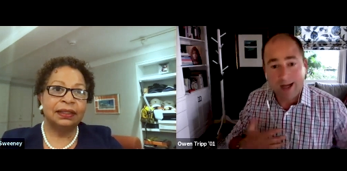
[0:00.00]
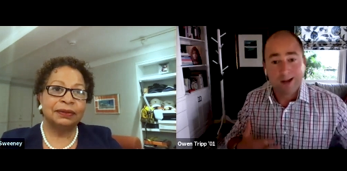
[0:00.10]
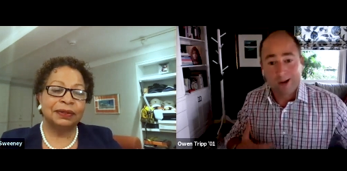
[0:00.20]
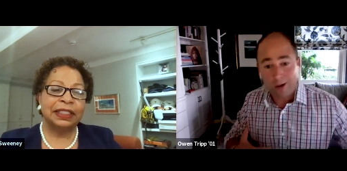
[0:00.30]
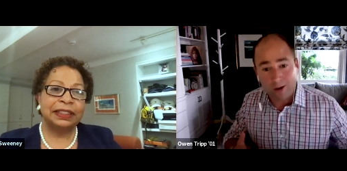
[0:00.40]

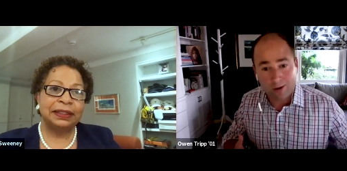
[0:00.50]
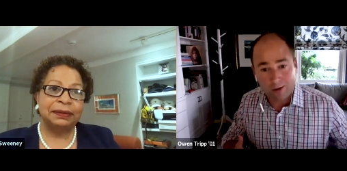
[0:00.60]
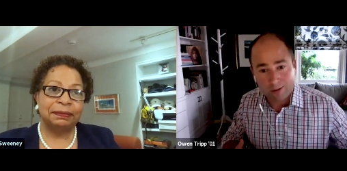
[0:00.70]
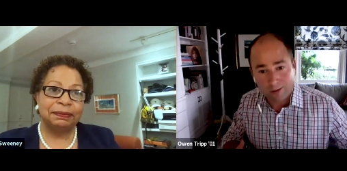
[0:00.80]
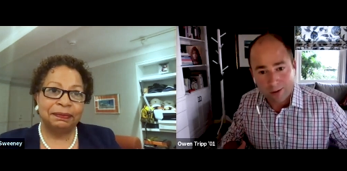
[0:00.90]
Speaker 1: didn't
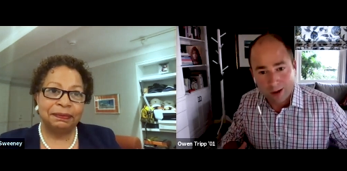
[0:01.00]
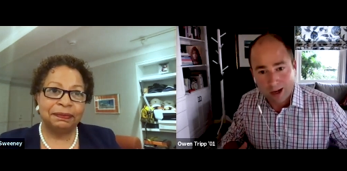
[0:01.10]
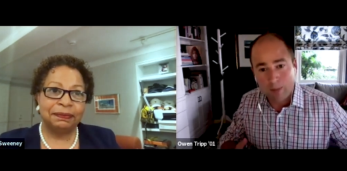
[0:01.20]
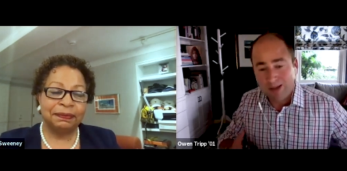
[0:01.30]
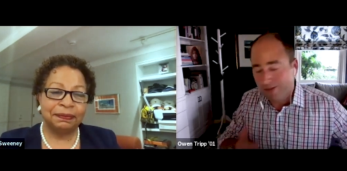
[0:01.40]
learn.
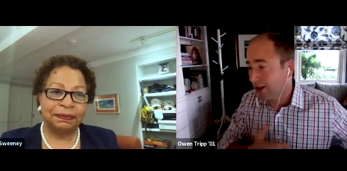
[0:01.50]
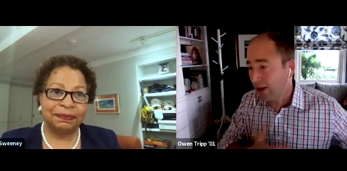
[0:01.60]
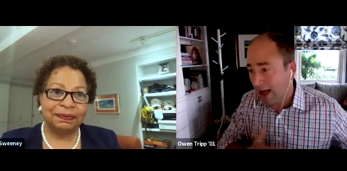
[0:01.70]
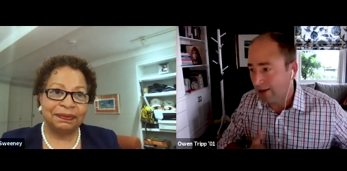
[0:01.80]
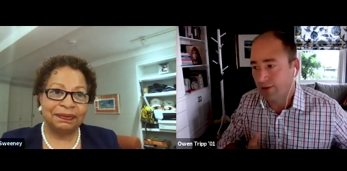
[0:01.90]
I missed the
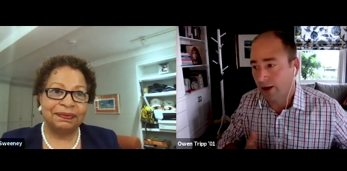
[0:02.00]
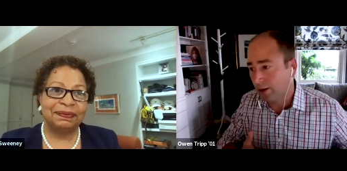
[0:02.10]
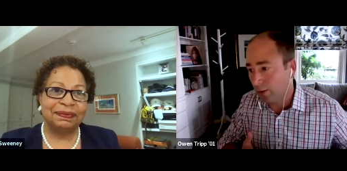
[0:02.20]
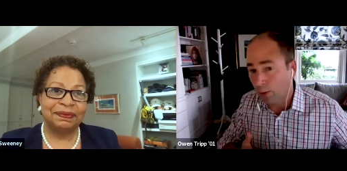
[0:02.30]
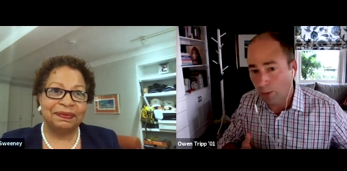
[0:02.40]
class
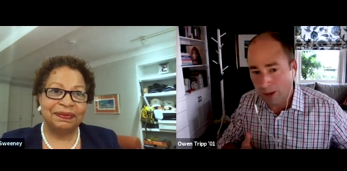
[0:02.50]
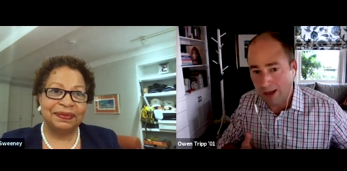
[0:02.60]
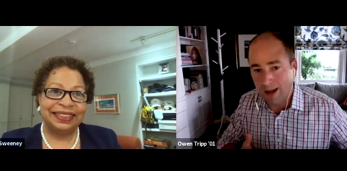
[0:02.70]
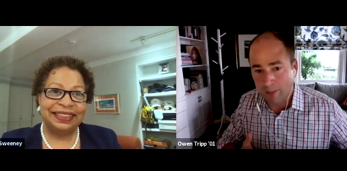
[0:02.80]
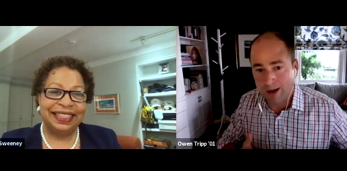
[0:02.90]
on global
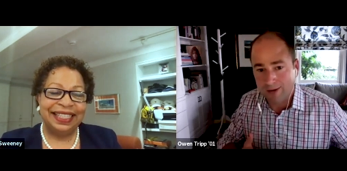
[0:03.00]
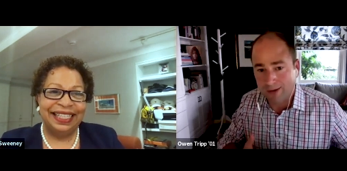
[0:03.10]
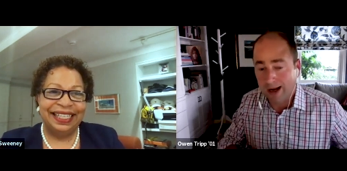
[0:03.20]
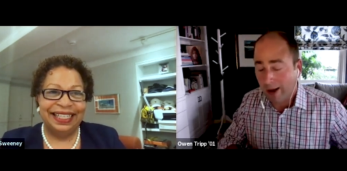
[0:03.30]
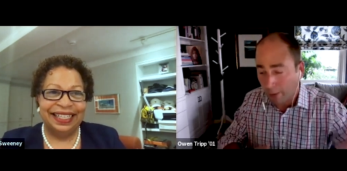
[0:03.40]

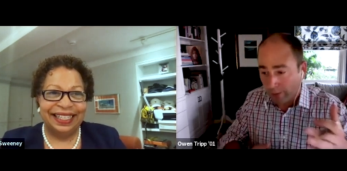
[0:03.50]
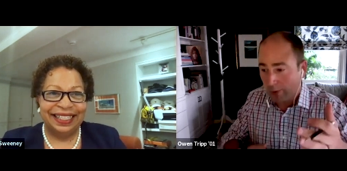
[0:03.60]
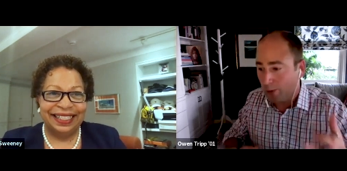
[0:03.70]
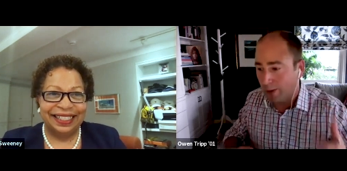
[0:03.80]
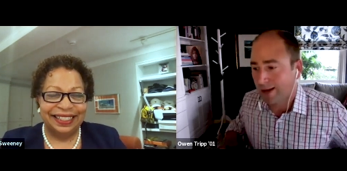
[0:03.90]
pandemics, and I don't know
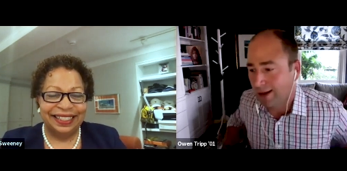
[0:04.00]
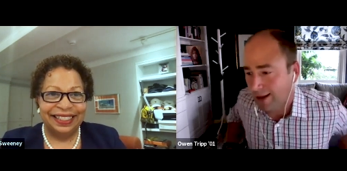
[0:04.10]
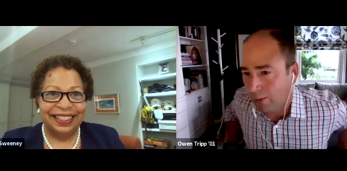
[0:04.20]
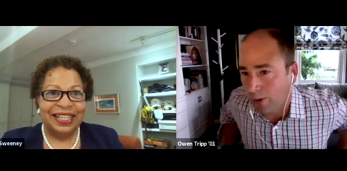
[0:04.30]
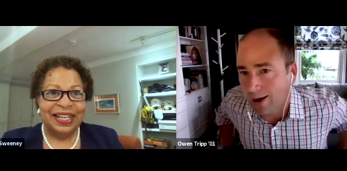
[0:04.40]
if you
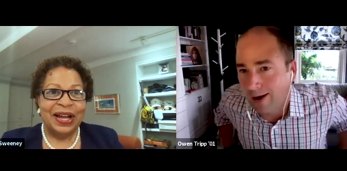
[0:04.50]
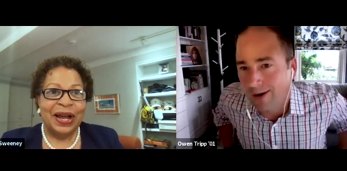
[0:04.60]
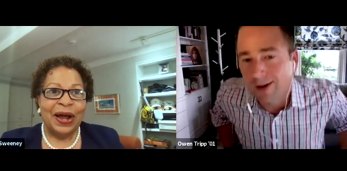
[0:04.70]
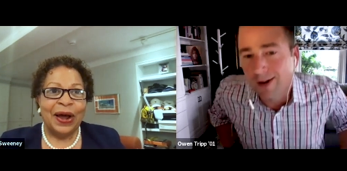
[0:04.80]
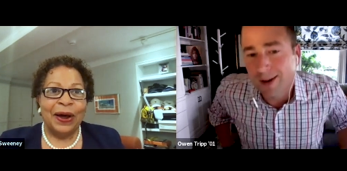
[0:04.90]
attended that one,
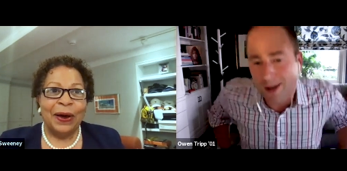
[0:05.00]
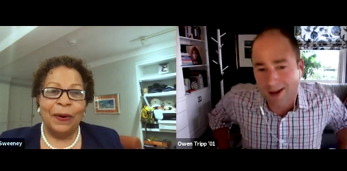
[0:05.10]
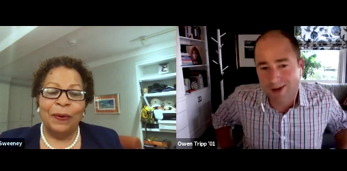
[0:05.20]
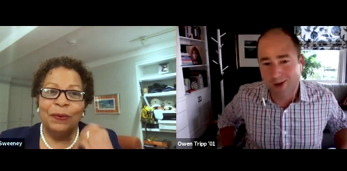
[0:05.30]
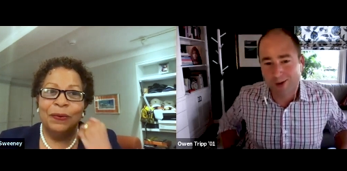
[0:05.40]
and
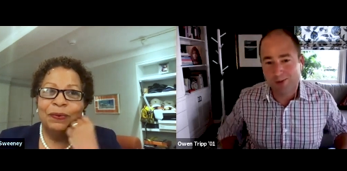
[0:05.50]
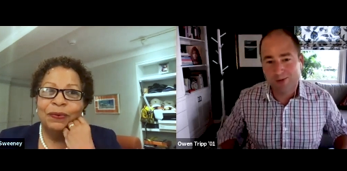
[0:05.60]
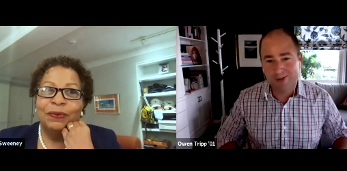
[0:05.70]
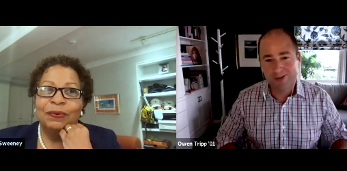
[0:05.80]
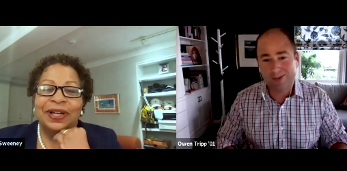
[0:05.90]
and your
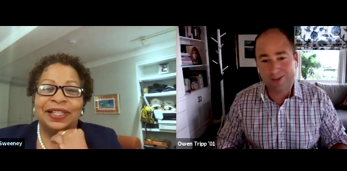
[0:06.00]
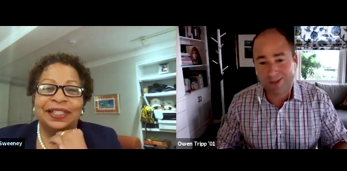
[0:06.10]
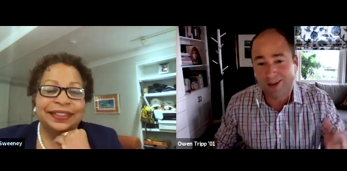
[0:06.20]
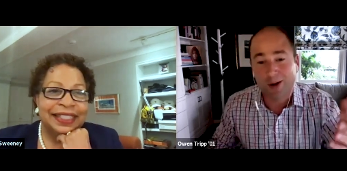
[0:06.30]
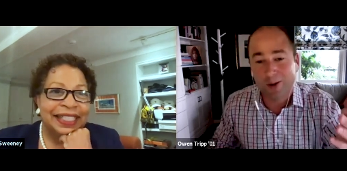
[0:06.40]

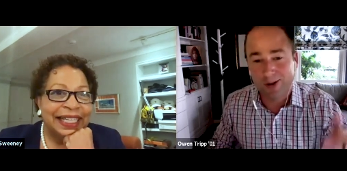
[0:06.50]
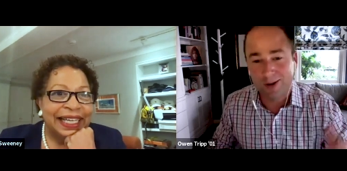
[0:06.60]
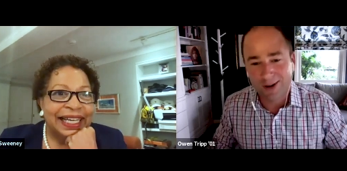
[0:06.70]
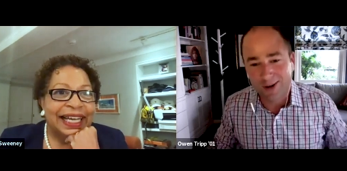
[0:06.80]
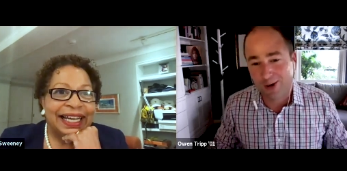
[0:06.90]
Speaker 2: well, you know in
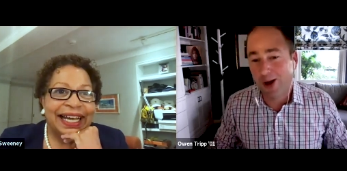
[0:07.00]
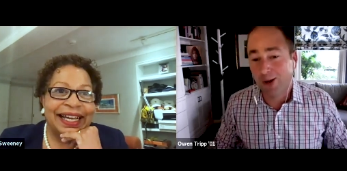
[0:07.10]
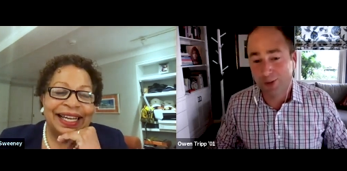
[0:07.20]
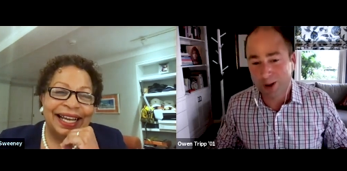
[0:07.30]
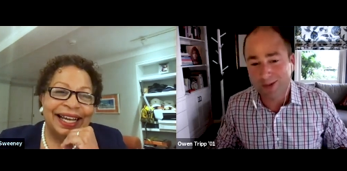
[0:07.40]
your in your
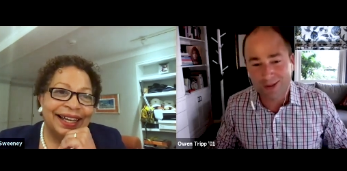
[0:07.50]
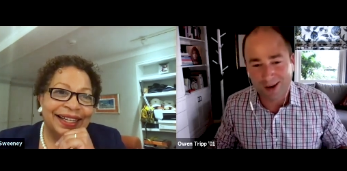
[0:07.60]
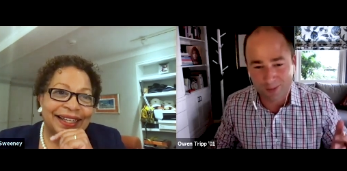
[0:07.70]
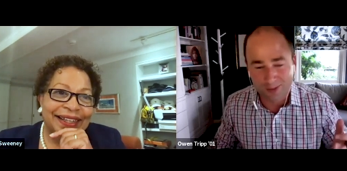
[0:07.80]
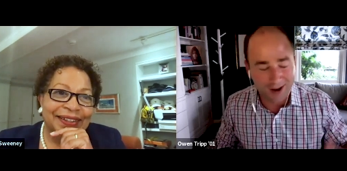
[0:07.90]
college
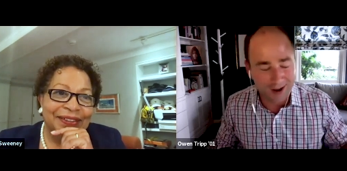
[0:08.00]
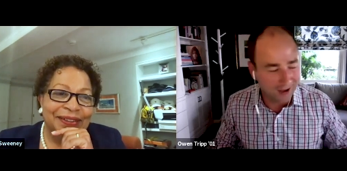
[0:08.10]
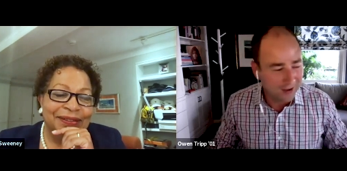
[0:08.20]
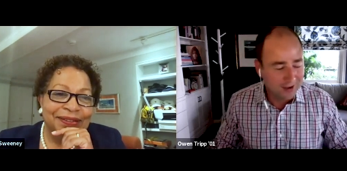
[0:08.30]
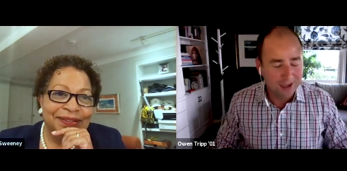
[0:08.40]
president
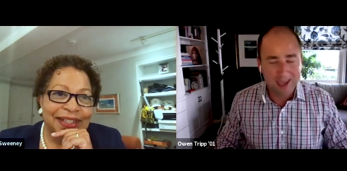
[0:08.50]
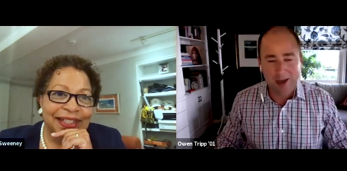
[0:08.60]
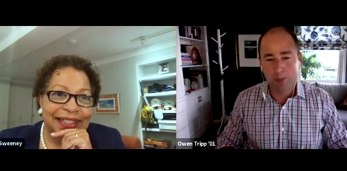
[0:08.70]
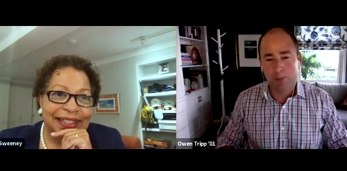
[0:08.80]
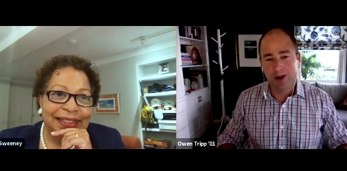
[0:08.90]
uh,
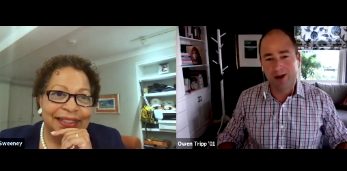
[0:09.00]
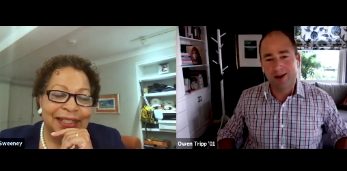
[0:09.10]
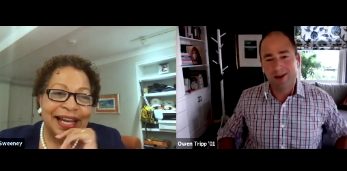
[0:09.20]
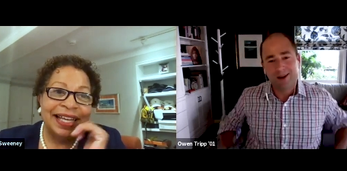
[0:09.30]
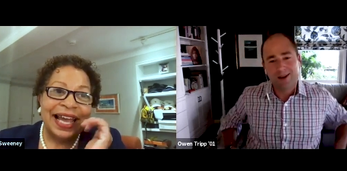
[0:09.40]
camp, right. but.
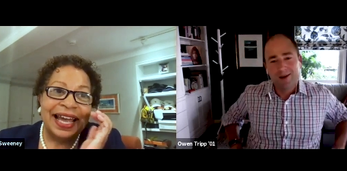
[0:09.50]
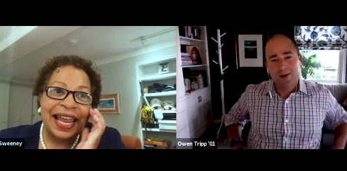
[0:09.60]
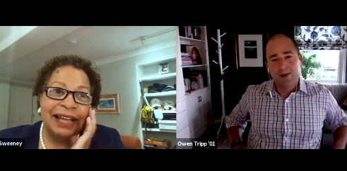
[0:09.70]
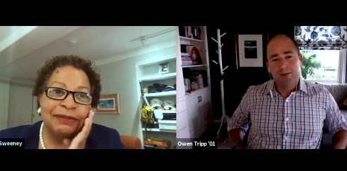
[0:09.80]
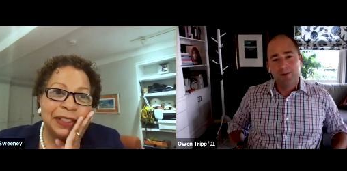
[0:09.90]
I
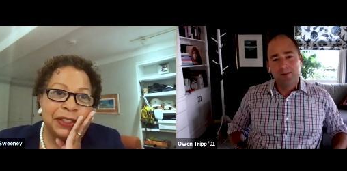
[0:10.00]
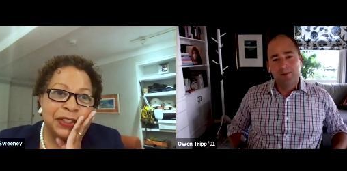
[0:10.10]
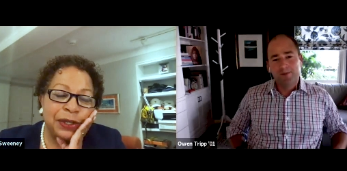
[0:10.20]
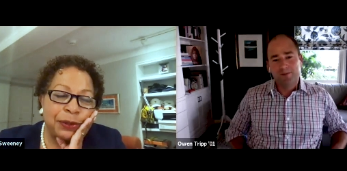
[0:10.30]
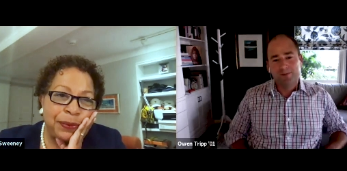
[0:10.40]
have to
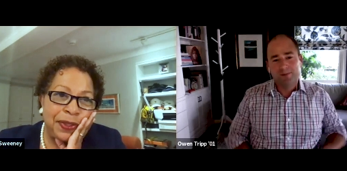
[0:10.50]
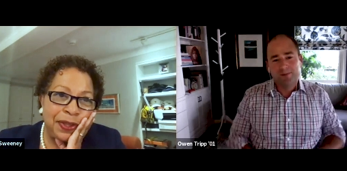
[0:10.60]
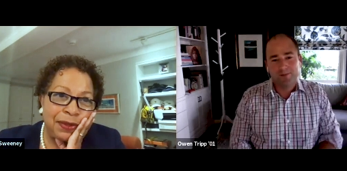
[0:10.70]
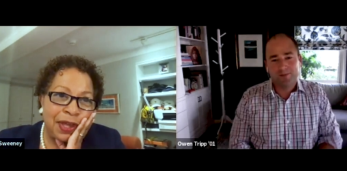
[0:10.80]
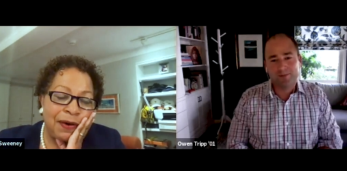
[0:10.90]
share with
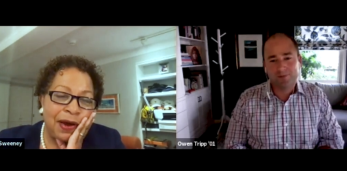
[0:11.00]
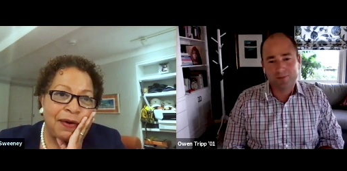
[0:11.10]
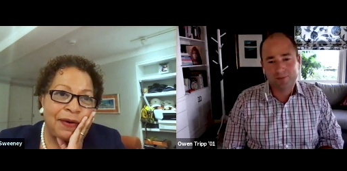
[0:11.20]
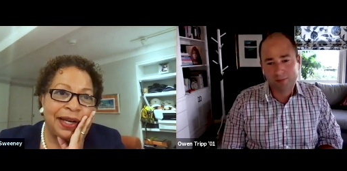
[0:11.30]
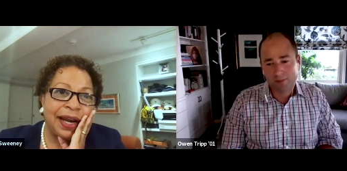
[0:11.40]
you, though,
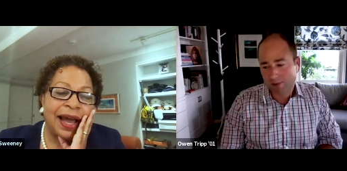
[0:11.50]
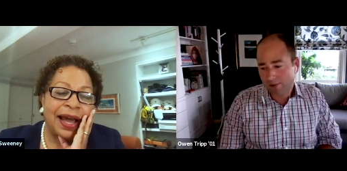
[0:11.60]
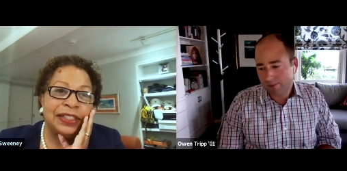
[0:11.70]
Owen, I